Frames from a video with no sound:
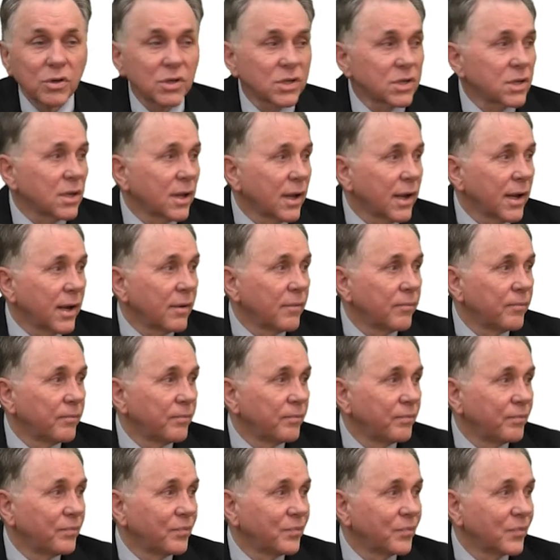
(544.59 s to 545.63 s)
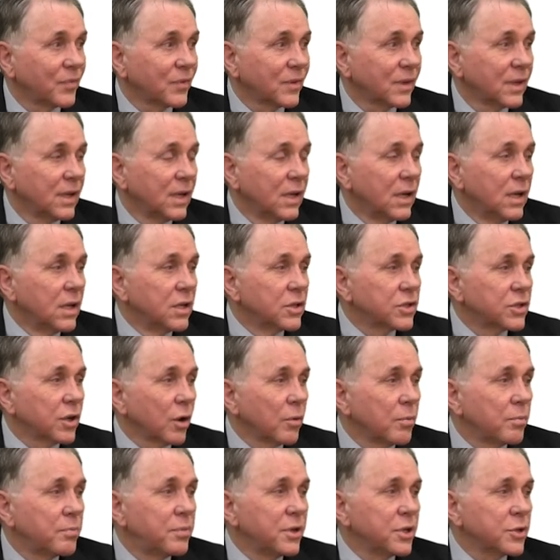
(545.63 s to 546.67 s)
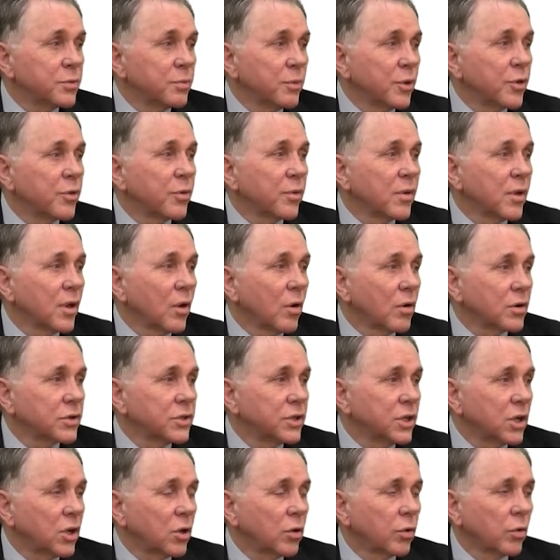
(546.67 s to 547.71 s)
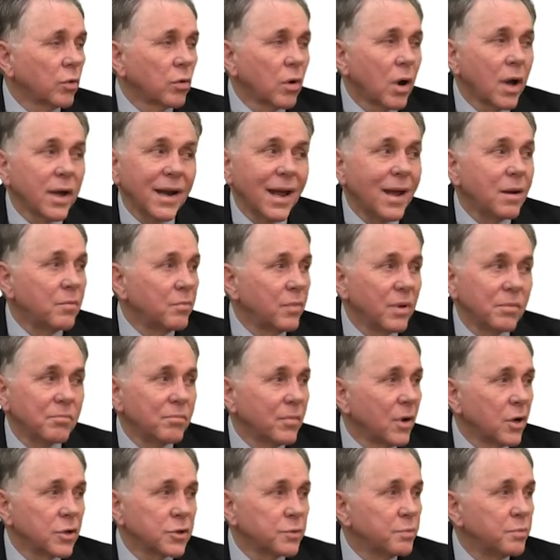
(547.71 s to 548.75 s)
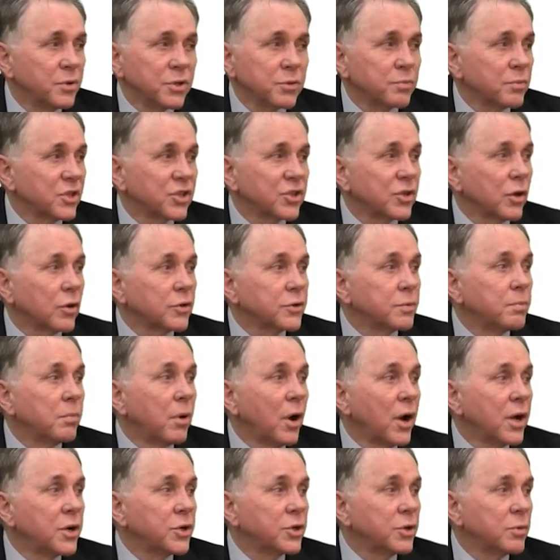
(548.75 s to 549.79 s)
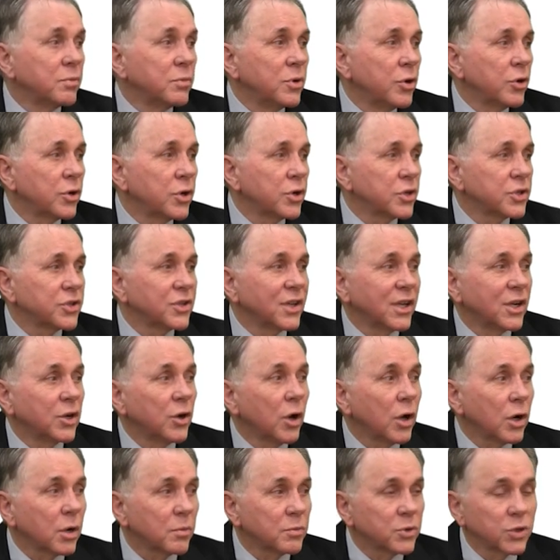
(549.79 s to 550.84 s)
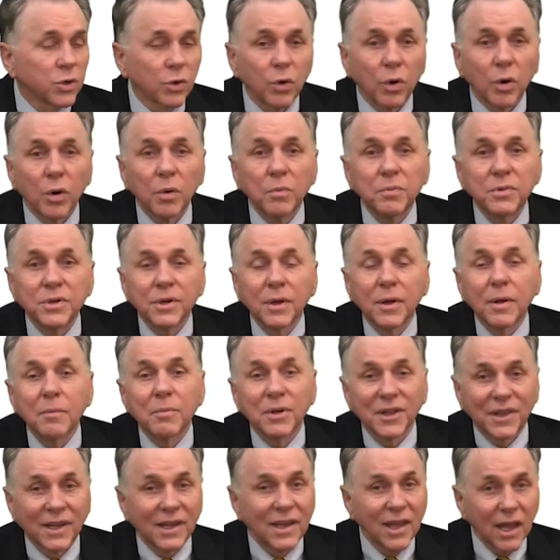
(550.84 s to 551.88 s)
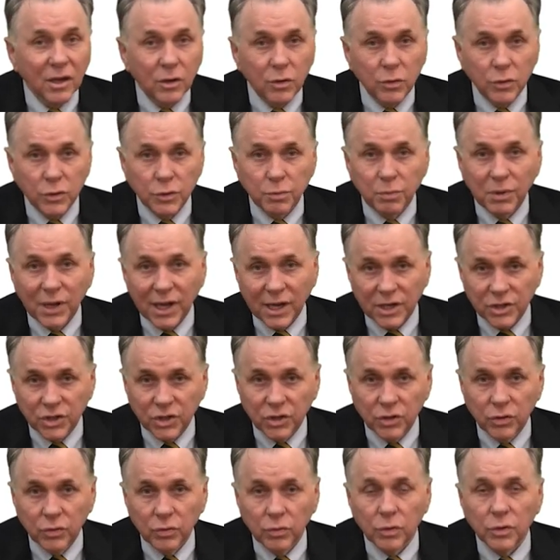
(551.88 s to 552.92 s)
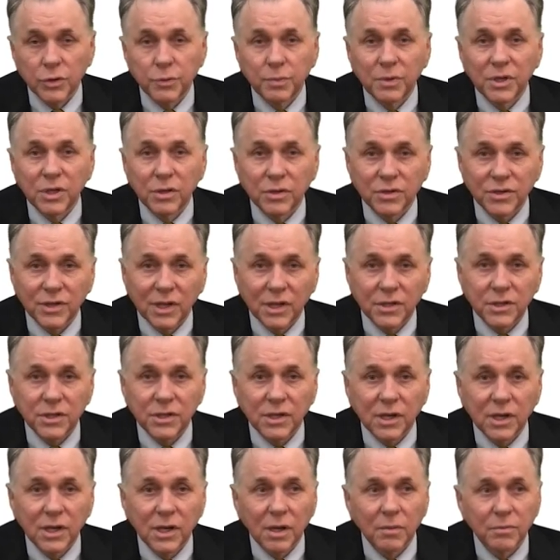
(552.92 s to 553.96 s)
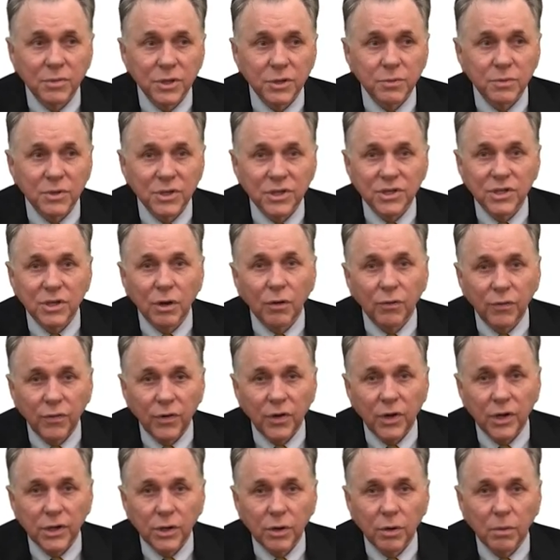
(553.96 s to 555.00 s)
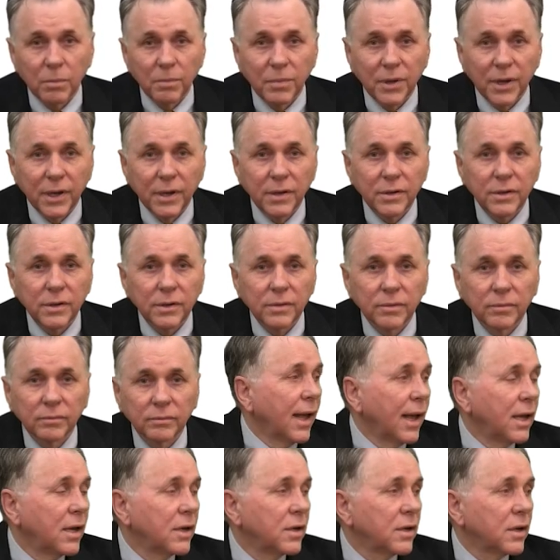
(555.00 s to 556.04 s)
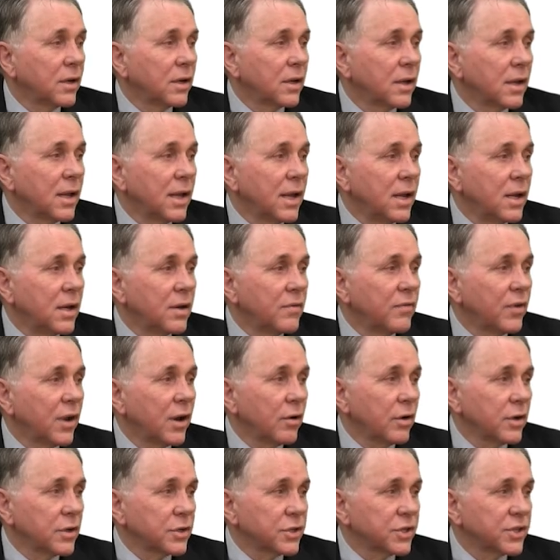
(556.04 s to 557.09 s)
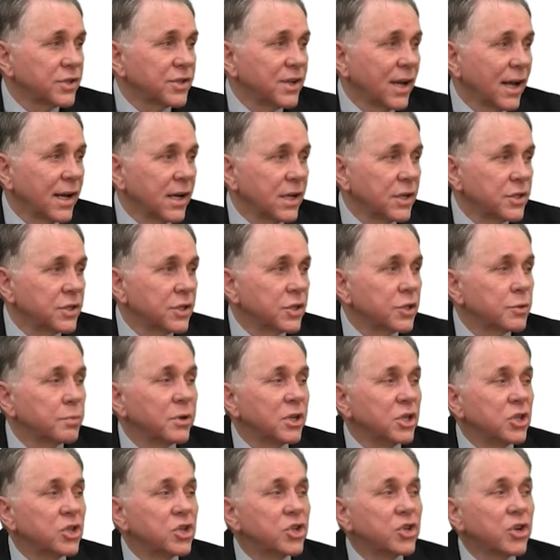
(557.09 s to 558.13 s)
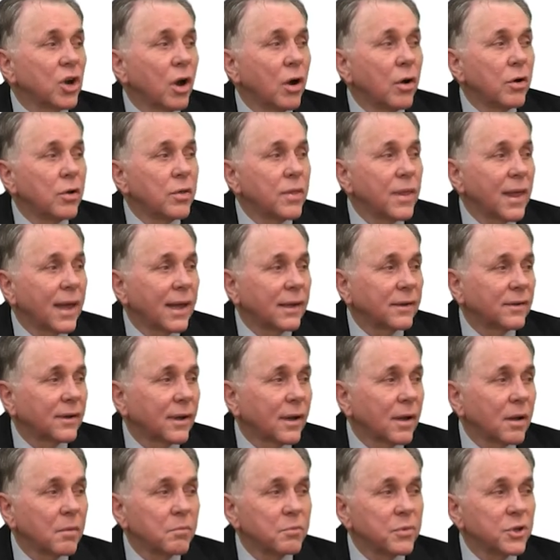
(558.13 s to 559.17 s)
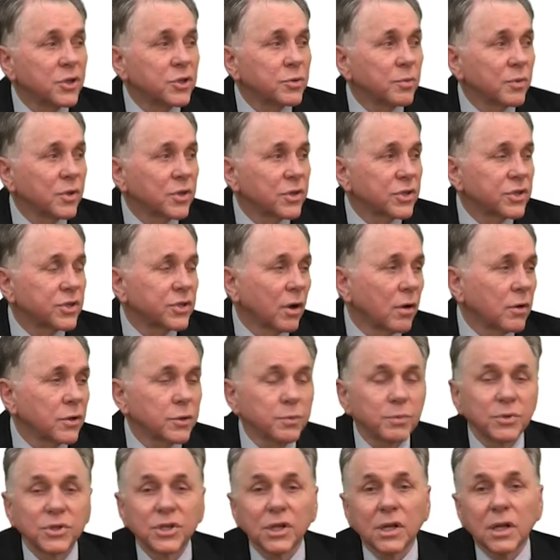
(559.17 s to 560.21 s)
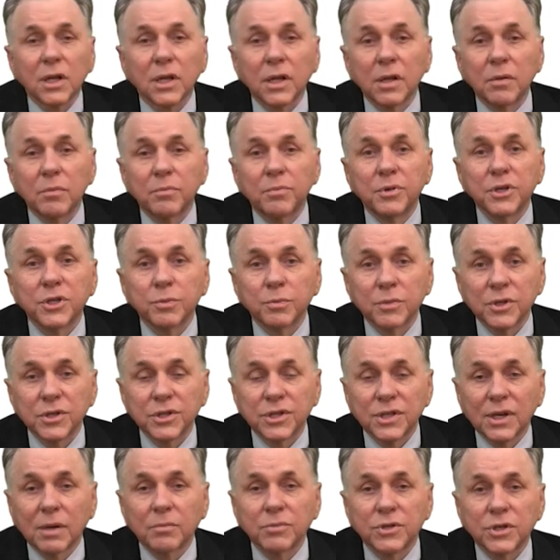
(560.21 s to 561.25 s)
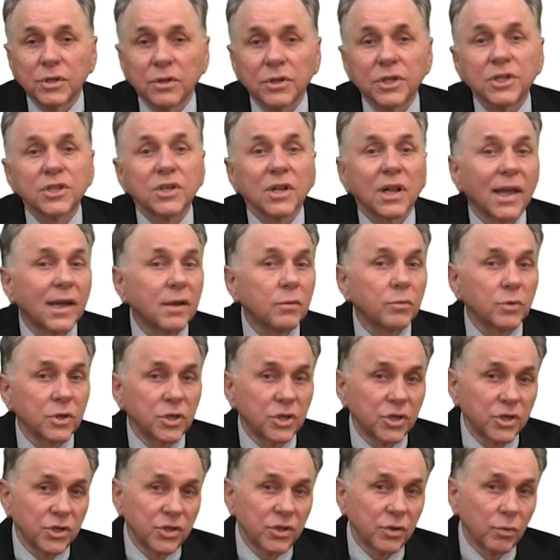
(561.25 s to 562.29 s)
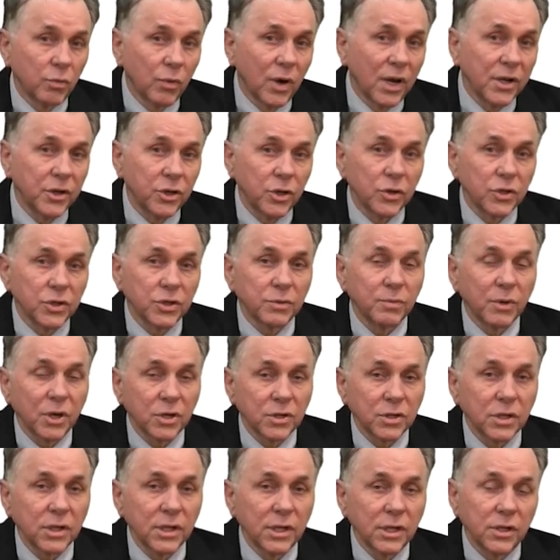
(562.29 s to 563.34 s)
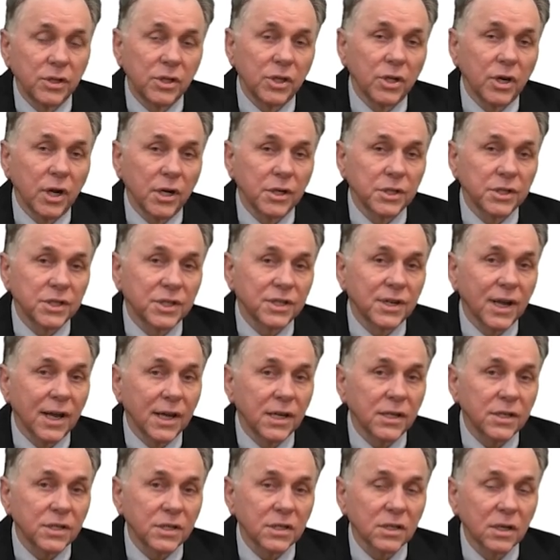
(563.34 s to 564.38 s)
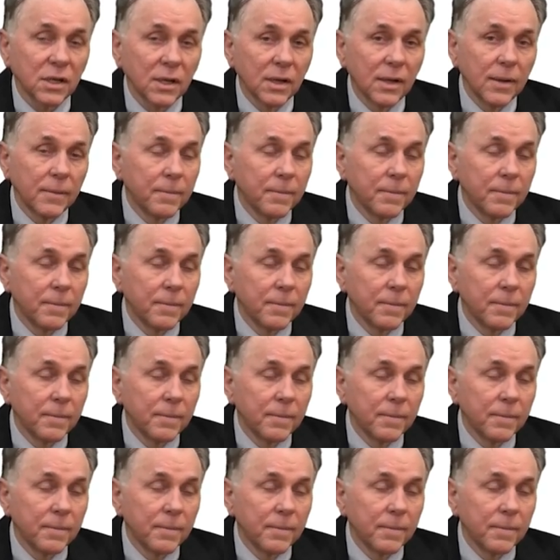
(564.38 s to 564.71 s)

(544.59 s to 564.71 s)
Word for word: mucus layer. So bismuth oxychloride and most bismuth salts bind to mucus. They're not absorbed, but they can cause black stools because that's a, a bismuth sulfide compound. And in various studies, it's been shown that uh, bismuth salts, particularly bismuth subsalicylate, which is the one used mostly in the United States,